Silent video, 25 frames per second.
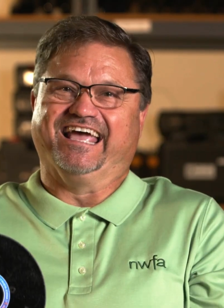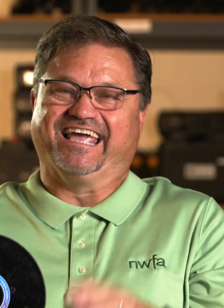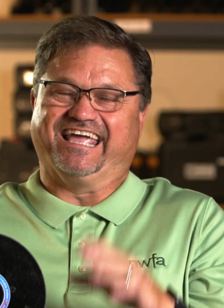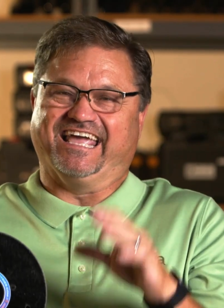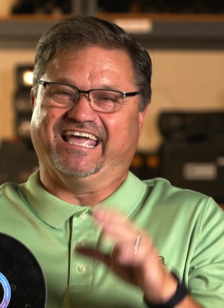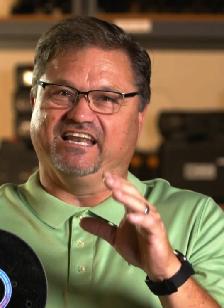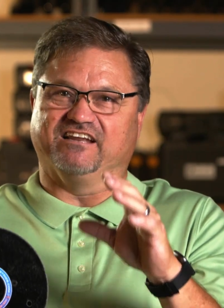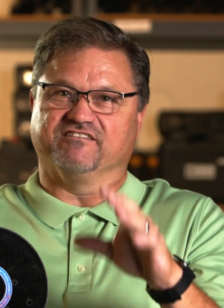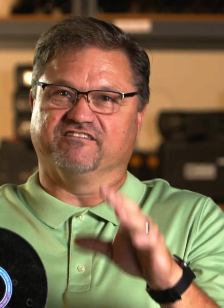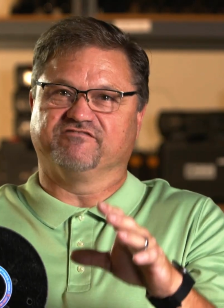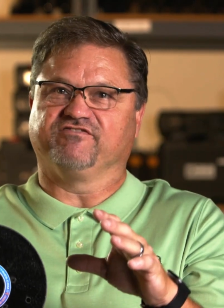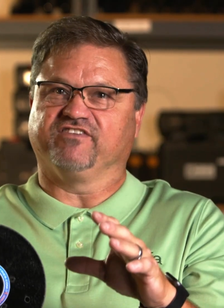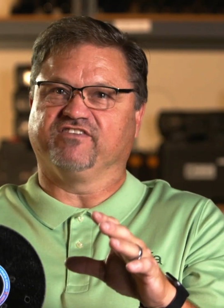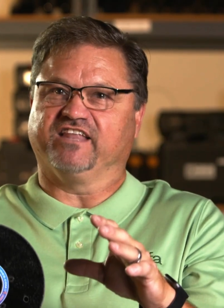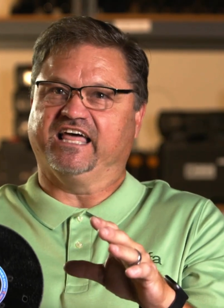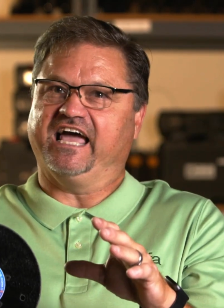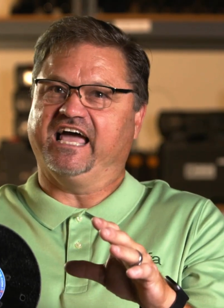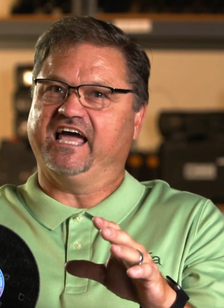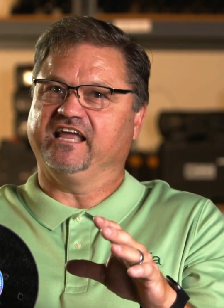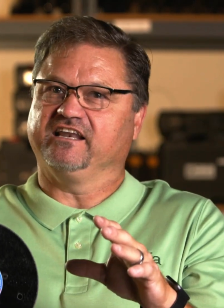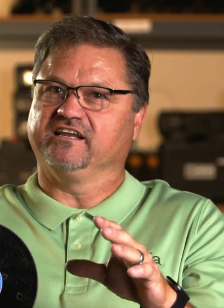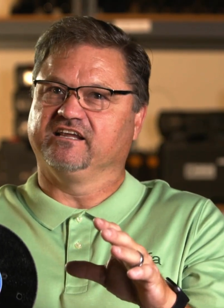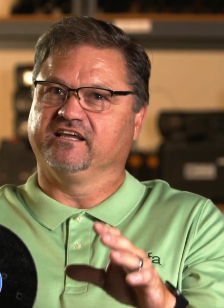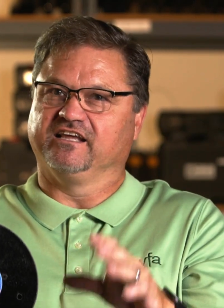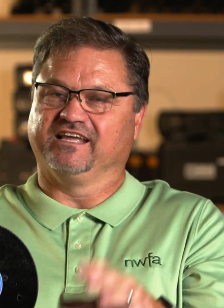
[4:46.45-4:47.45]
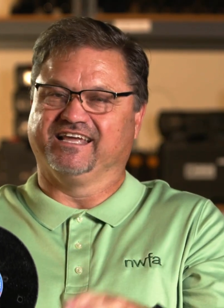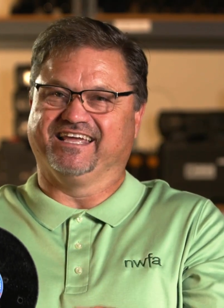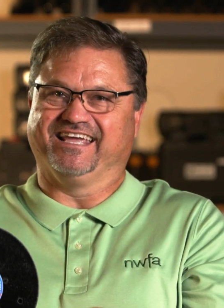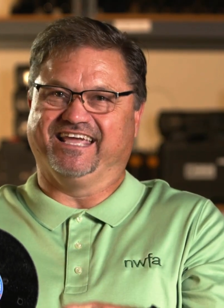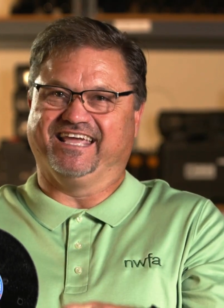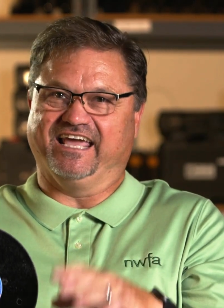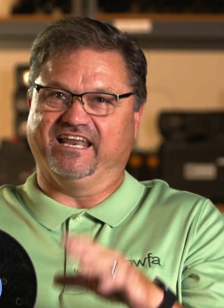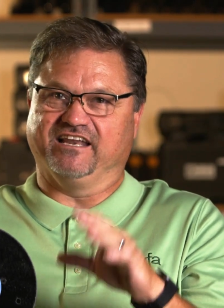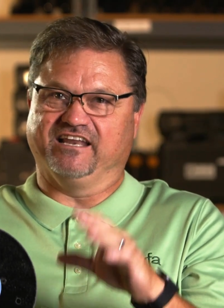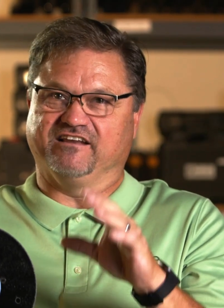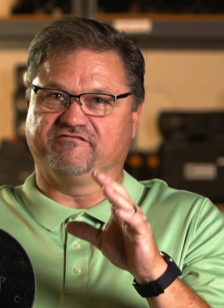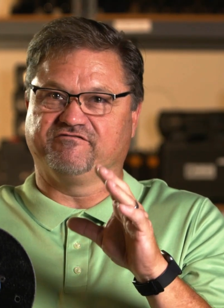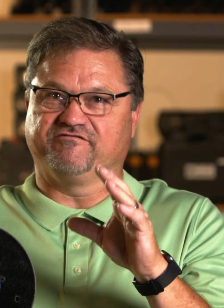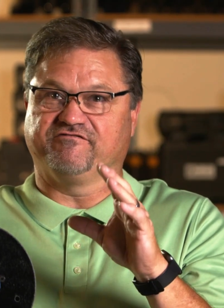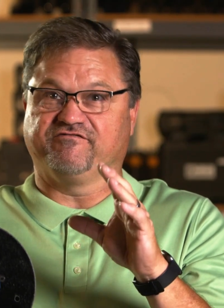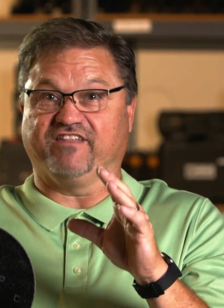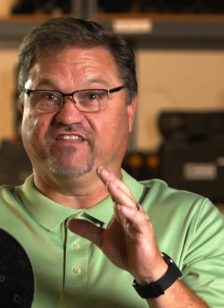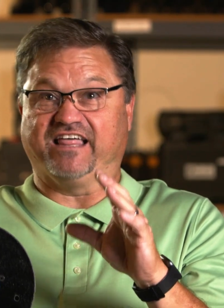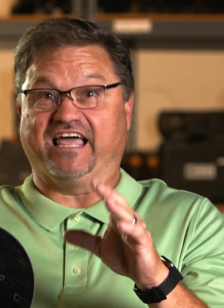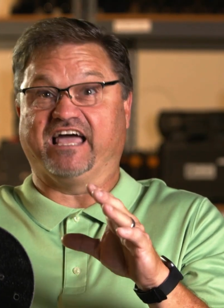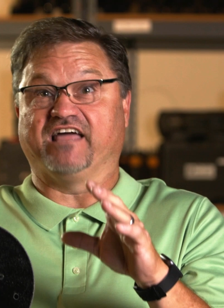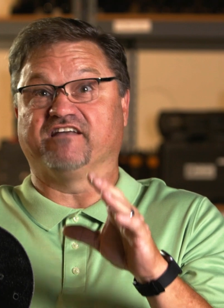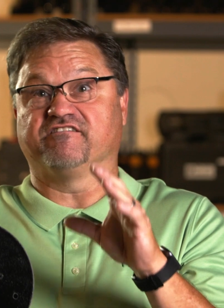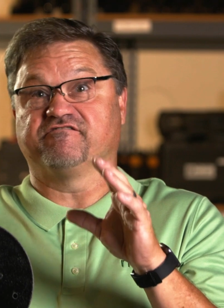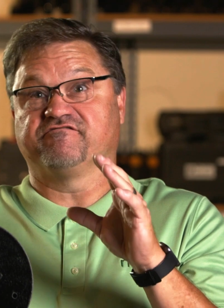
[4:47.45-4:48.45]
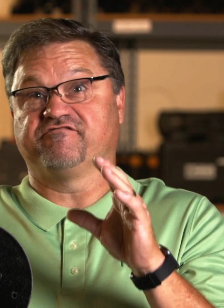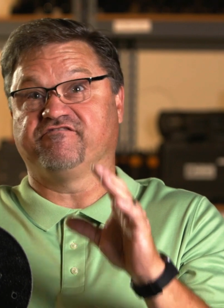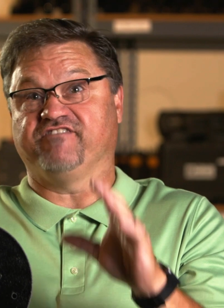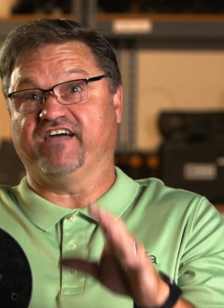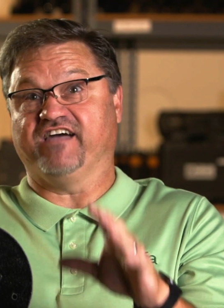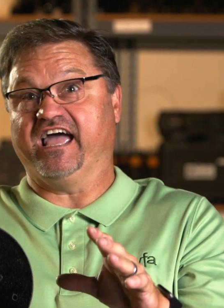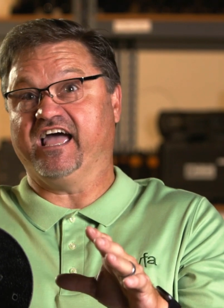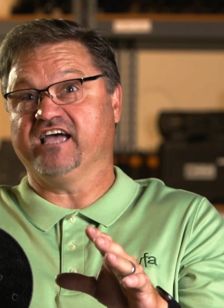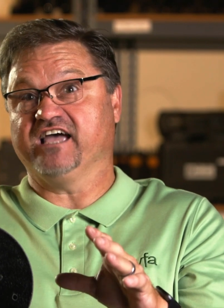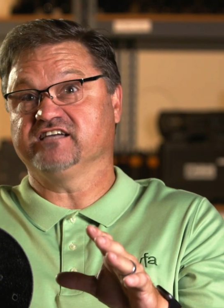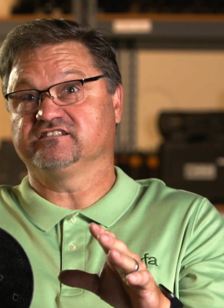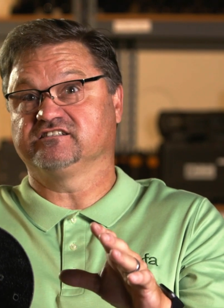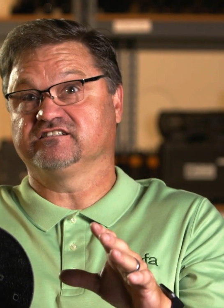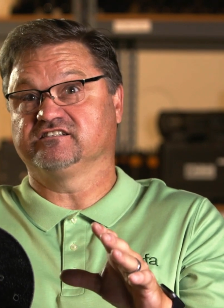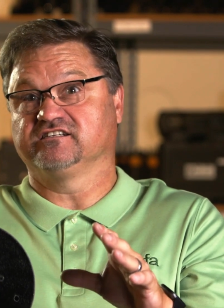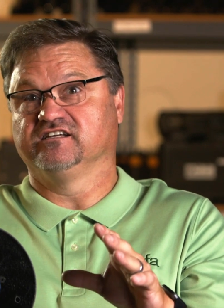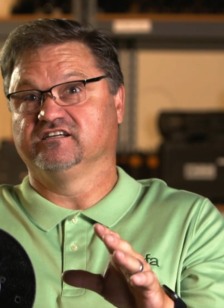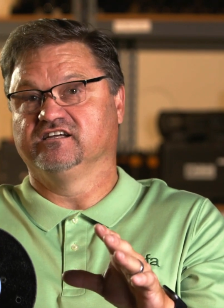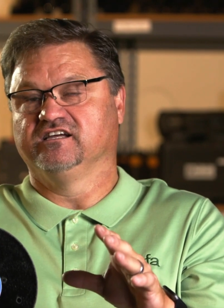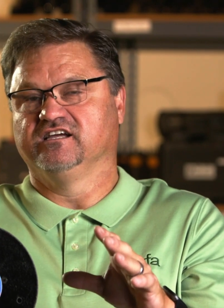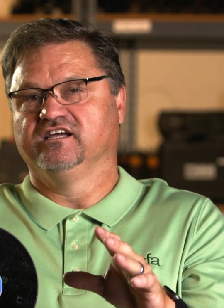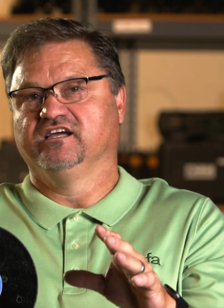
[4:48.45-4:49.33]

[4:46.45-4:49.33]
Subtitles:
get it flat fast.